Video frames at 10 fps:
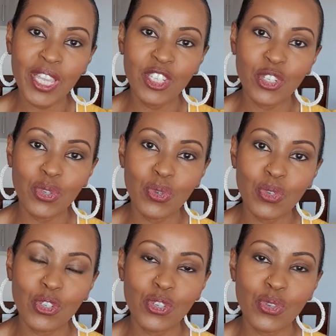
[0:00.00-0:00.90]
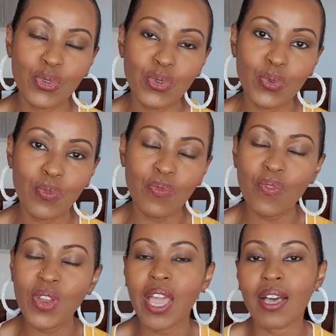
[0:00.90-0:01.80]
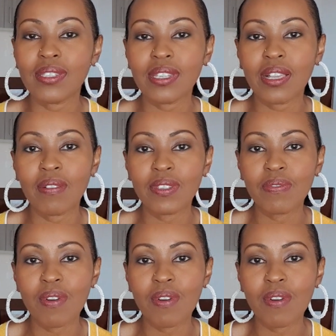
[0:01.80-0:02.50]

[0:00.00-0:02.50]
we do to free ourselves